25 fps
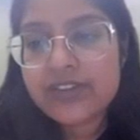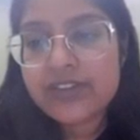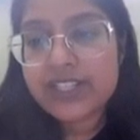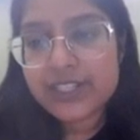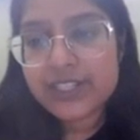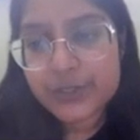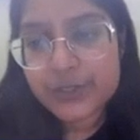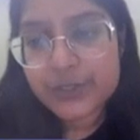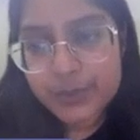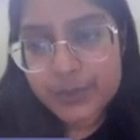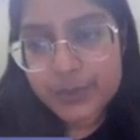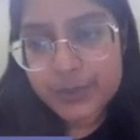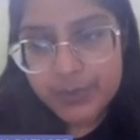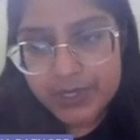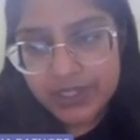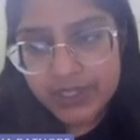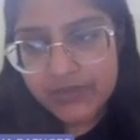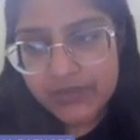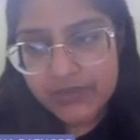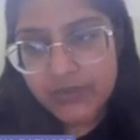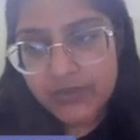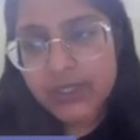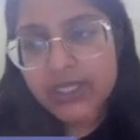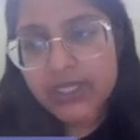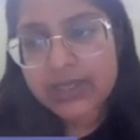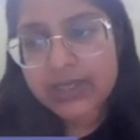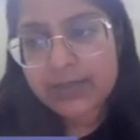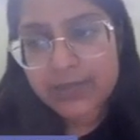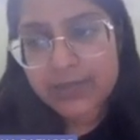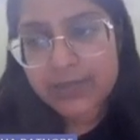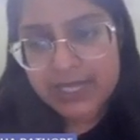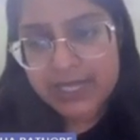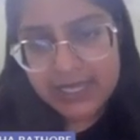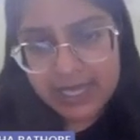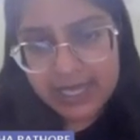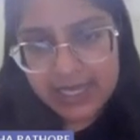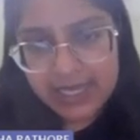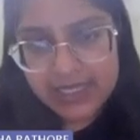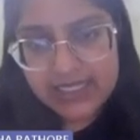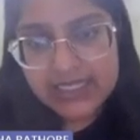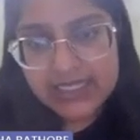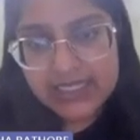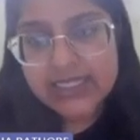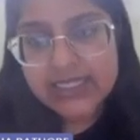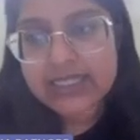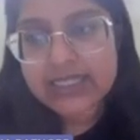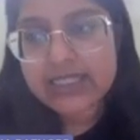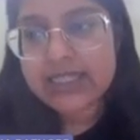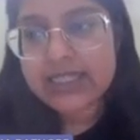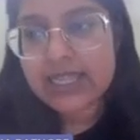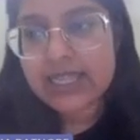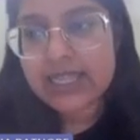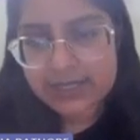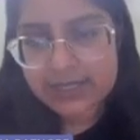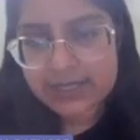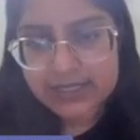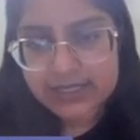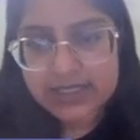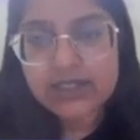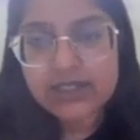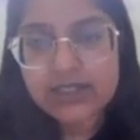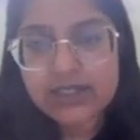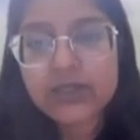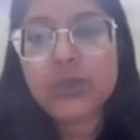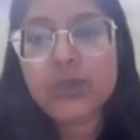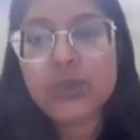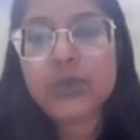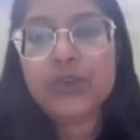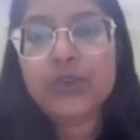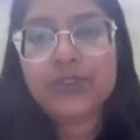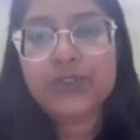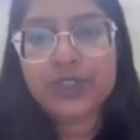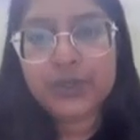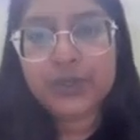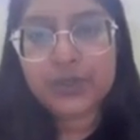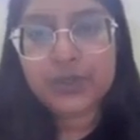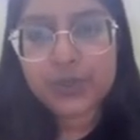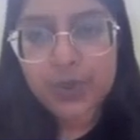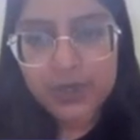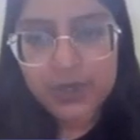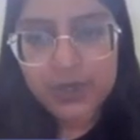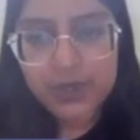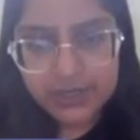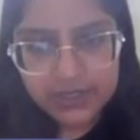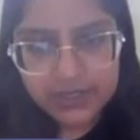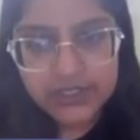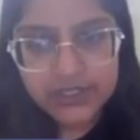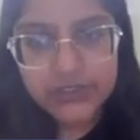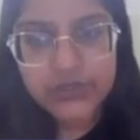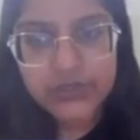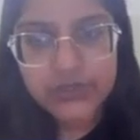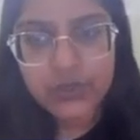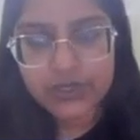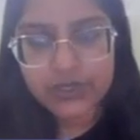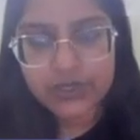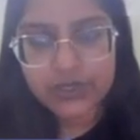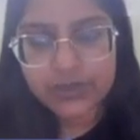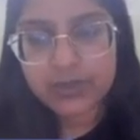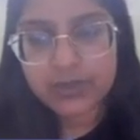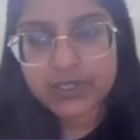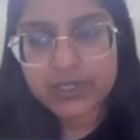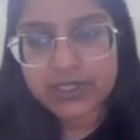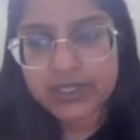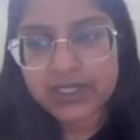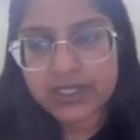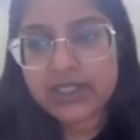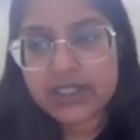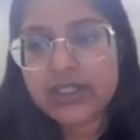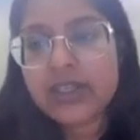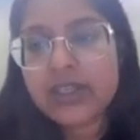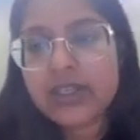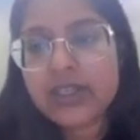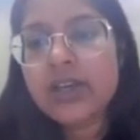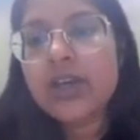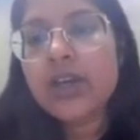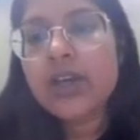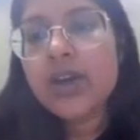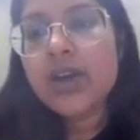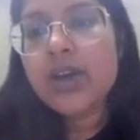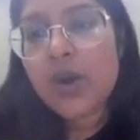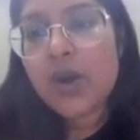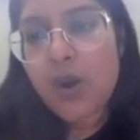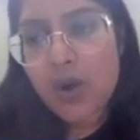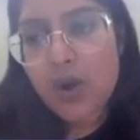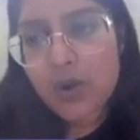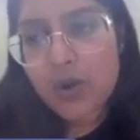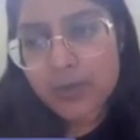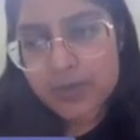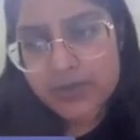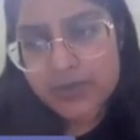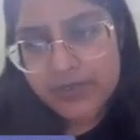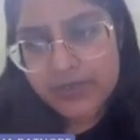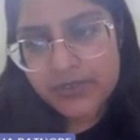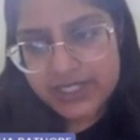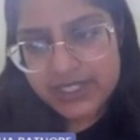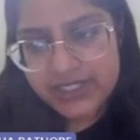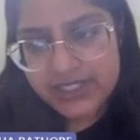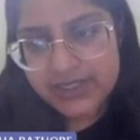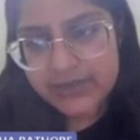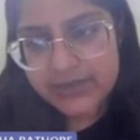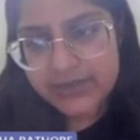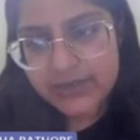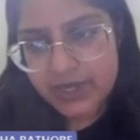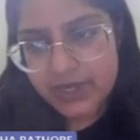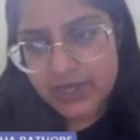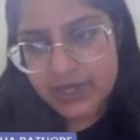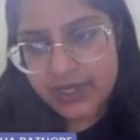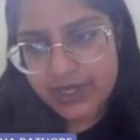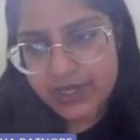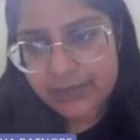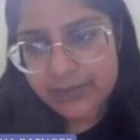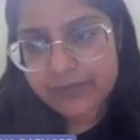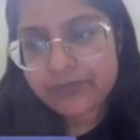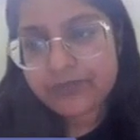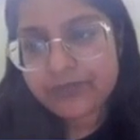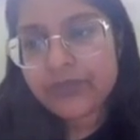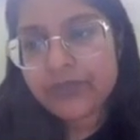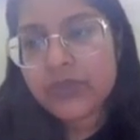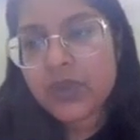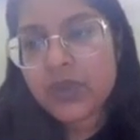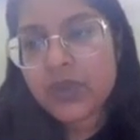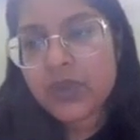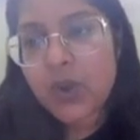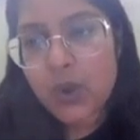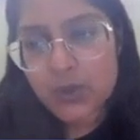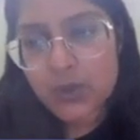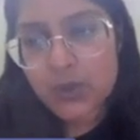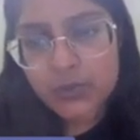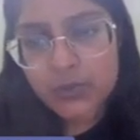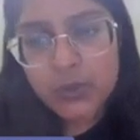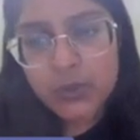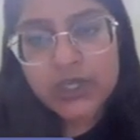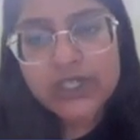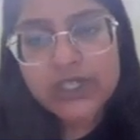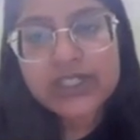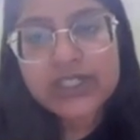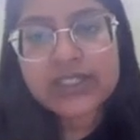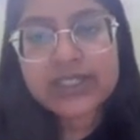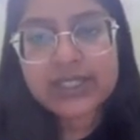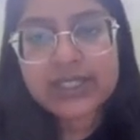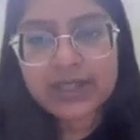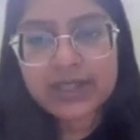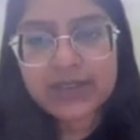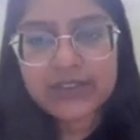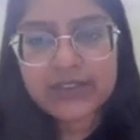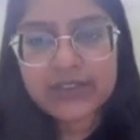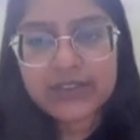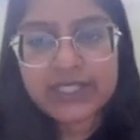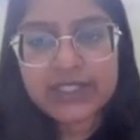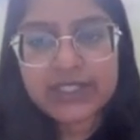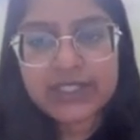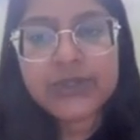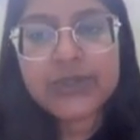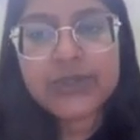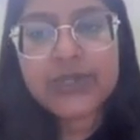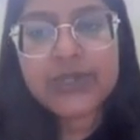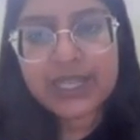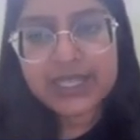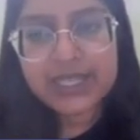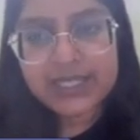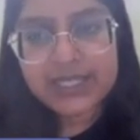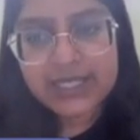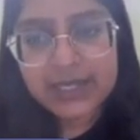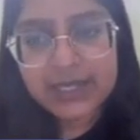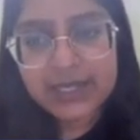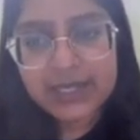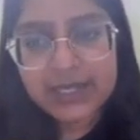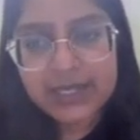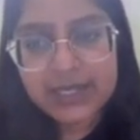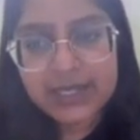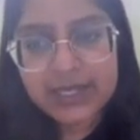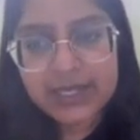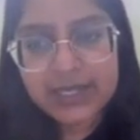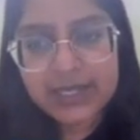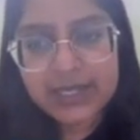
are willing to pay for keeping X, that is a good view or a historic building, or preventing Y, or what they are willing to accept